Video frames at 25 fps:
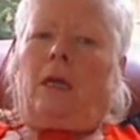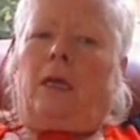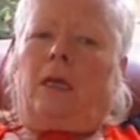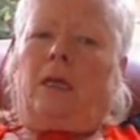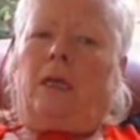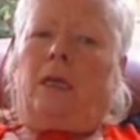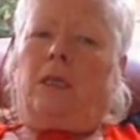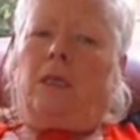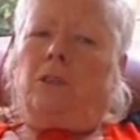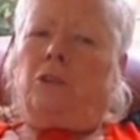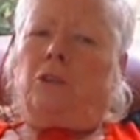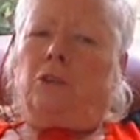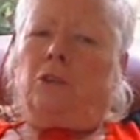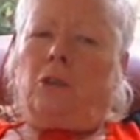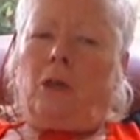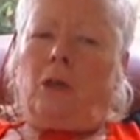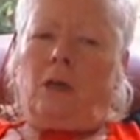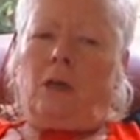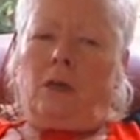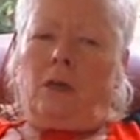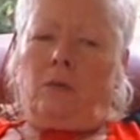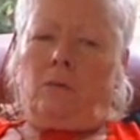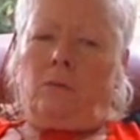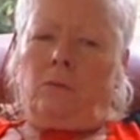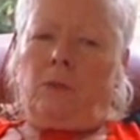Each
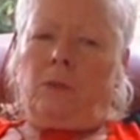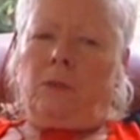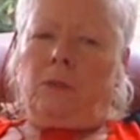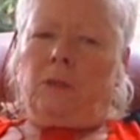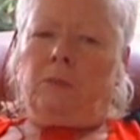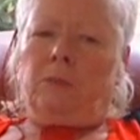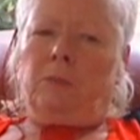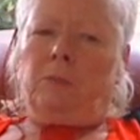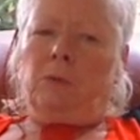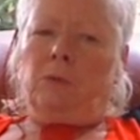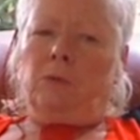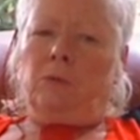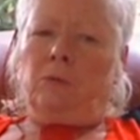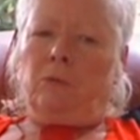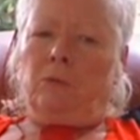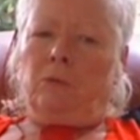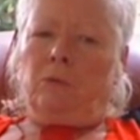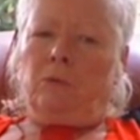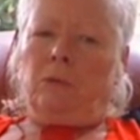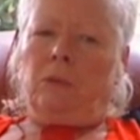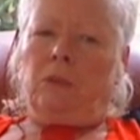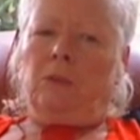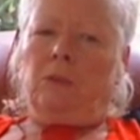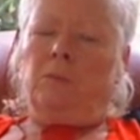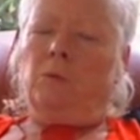child, when it's born,
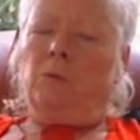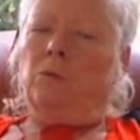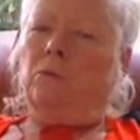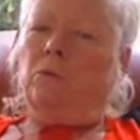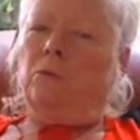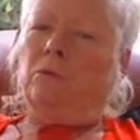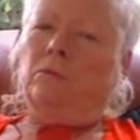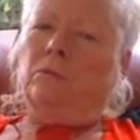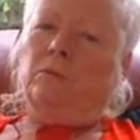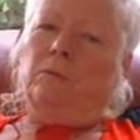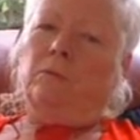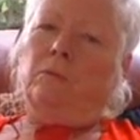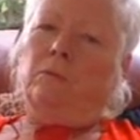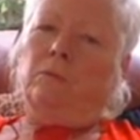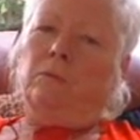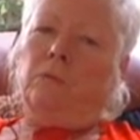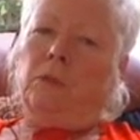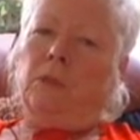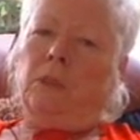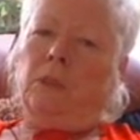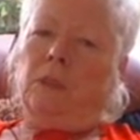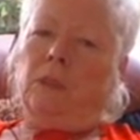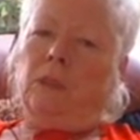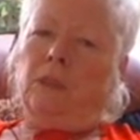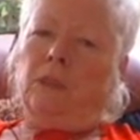is born
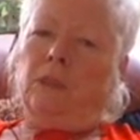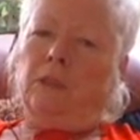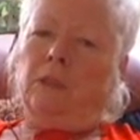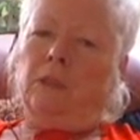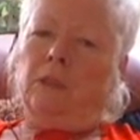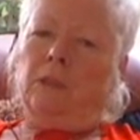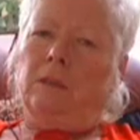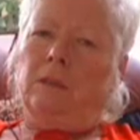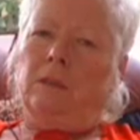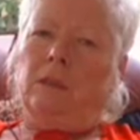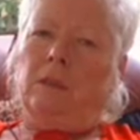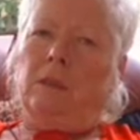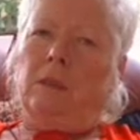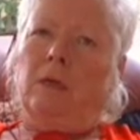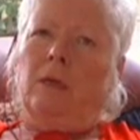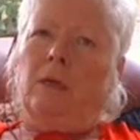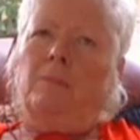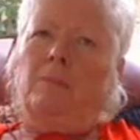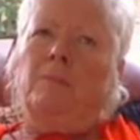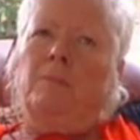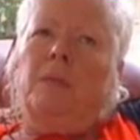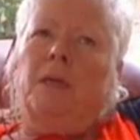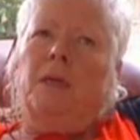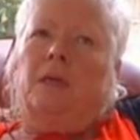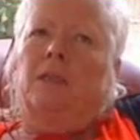with a
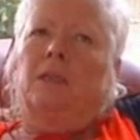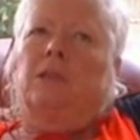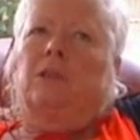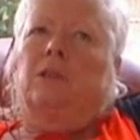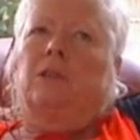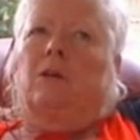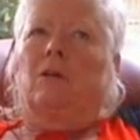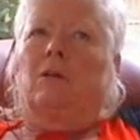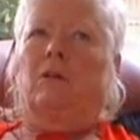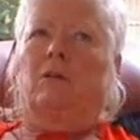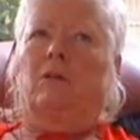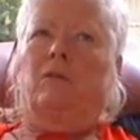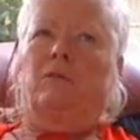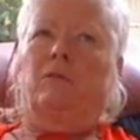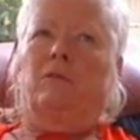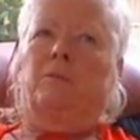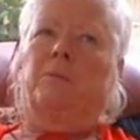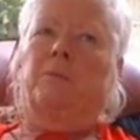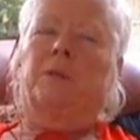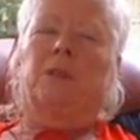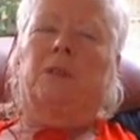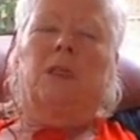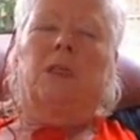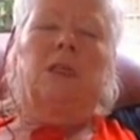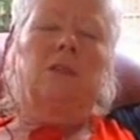mix of
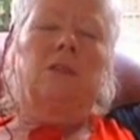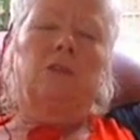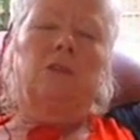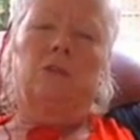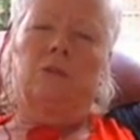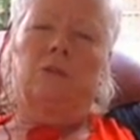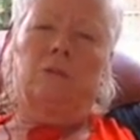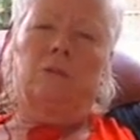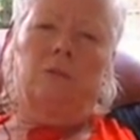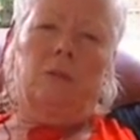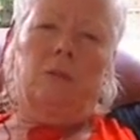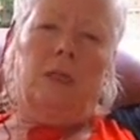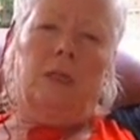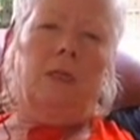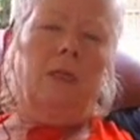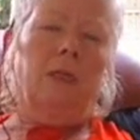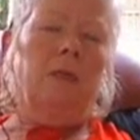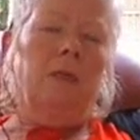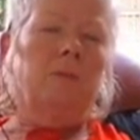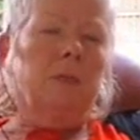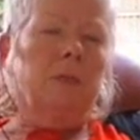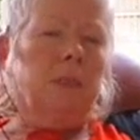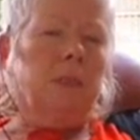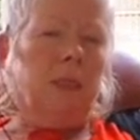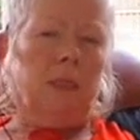potential and
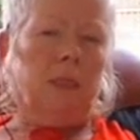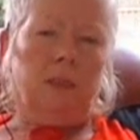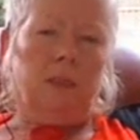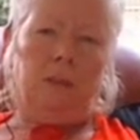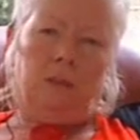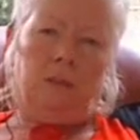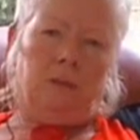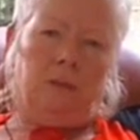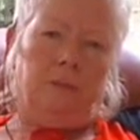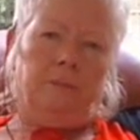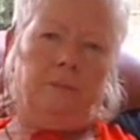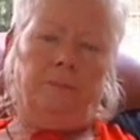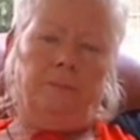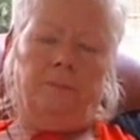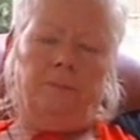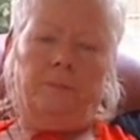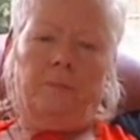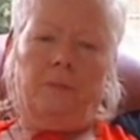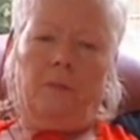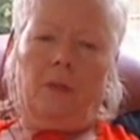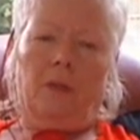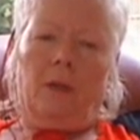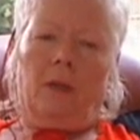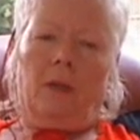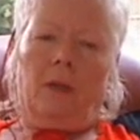limitation,
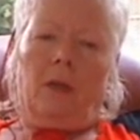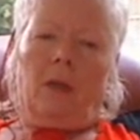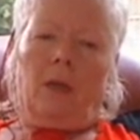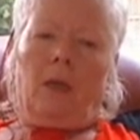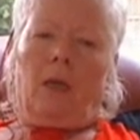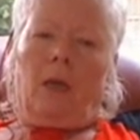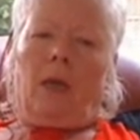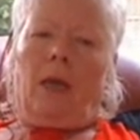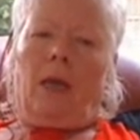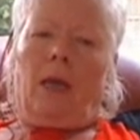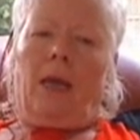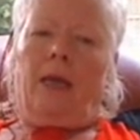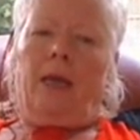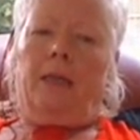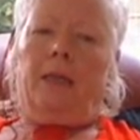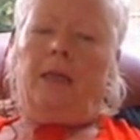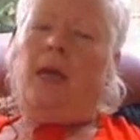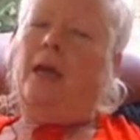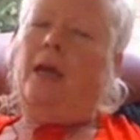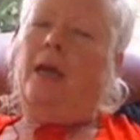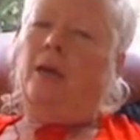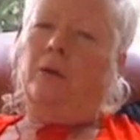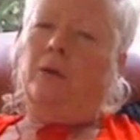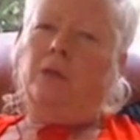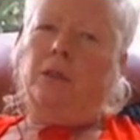and
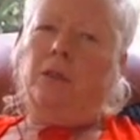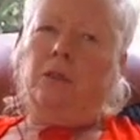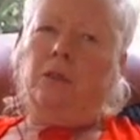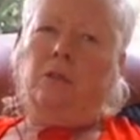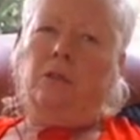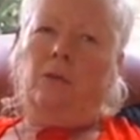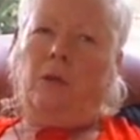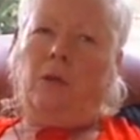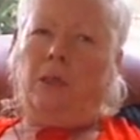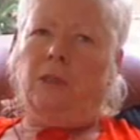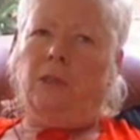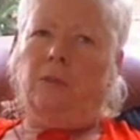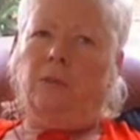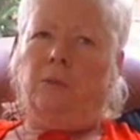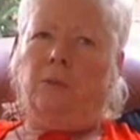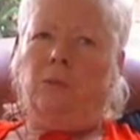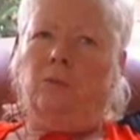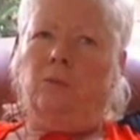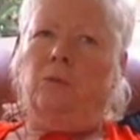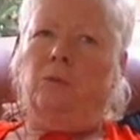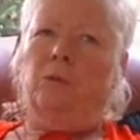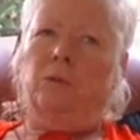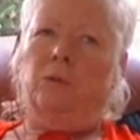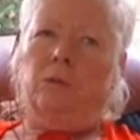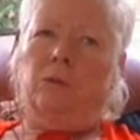how it interacts with the
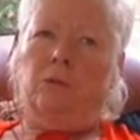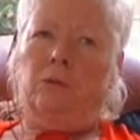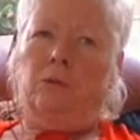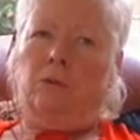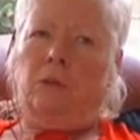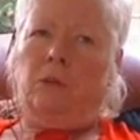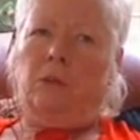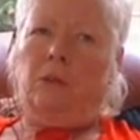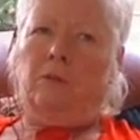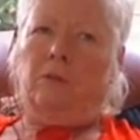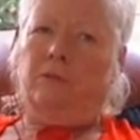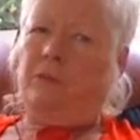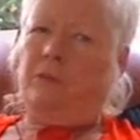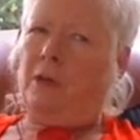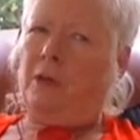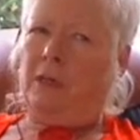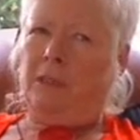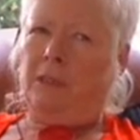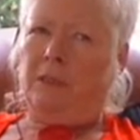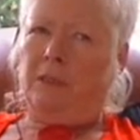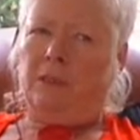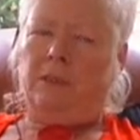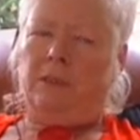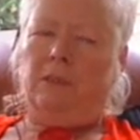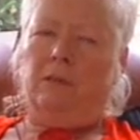world that it
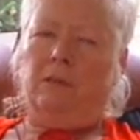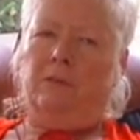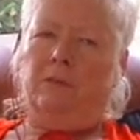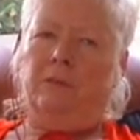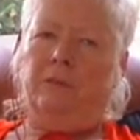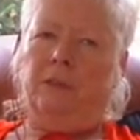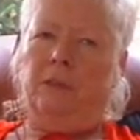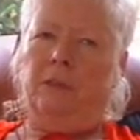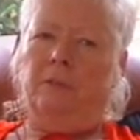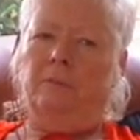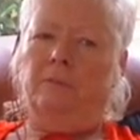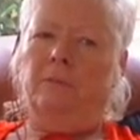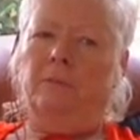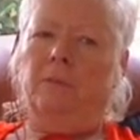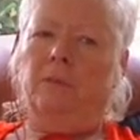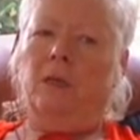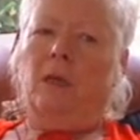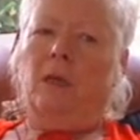finds itself in